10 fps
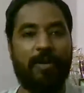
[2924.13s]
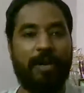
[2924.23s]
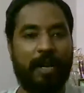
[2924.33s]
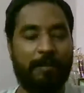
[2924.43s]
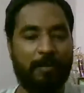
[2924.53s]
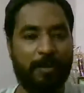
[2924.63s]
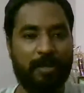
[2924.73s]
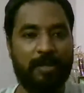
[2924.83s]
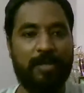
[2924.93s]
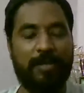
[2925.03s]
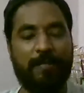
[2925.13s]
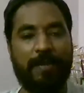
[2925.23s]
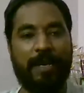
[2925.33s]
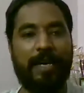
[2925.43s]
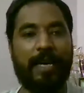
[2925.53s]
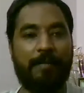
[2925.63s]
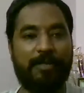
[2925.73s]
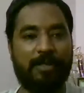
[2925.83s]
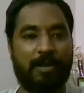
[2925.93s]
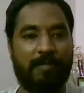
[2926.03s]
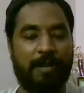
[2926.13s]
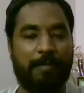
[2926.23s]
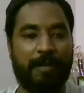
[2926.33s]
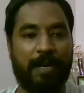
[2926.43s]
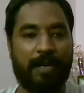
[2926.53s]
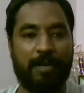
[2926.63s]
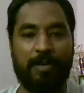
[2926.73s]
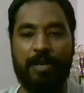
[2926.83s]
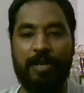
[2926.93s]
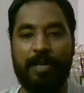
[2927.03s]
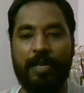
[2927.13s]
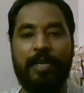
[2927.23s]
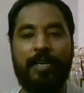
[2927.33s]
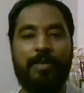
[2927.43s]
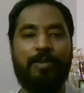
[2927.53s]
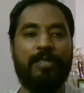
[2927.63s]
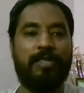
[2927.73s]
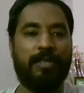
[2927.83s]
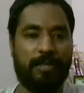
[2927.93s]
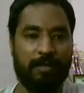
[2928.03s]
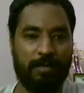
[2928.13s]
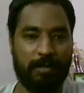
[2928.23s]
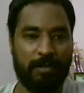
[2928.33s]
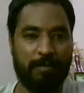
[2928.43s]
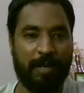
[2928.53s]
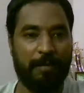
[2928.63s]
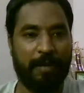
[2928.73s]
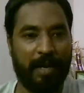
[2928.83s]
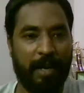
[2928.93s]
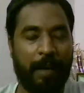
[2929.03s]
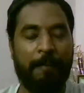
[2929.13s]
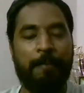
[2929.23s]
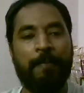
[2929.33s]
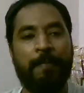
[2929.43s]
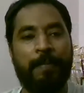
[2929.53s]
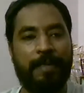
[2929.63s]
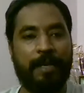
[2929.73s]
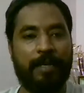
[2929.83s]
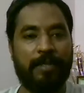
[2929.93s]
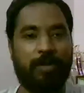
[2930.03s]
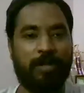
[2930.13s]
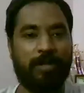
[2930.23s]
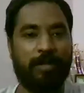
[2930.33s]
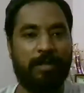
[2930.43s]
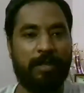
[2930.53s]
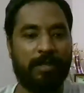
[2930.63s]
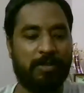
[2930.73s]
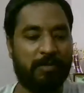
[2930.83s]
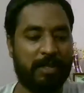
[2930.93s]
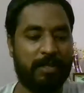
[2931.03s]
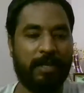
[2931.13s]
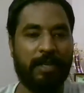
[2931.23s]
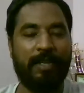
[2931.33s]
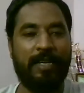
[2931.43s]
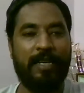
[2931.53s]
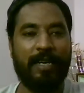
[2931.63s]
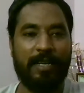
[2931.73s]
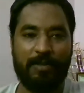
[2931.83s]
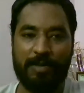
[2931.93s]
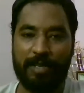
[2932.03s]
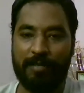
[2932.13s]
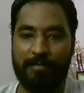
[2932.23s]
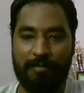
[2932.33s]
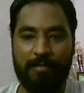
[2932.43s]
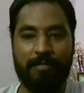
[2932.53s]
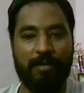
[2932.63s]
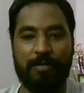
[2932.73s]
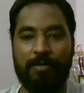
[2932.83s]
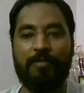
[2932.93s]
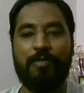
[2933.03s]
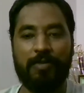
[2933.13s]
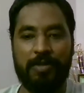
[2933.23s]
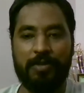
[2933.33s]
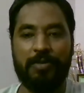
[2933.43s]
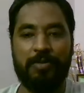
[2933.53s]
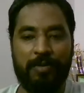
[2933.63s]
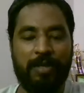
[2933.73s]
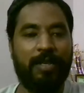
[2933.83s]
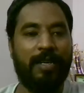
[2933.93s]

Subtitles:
online portals like Amazon, Flipkart, and all. You can search by my name, that is author Neeraj Kumar Singh, and you can look forward to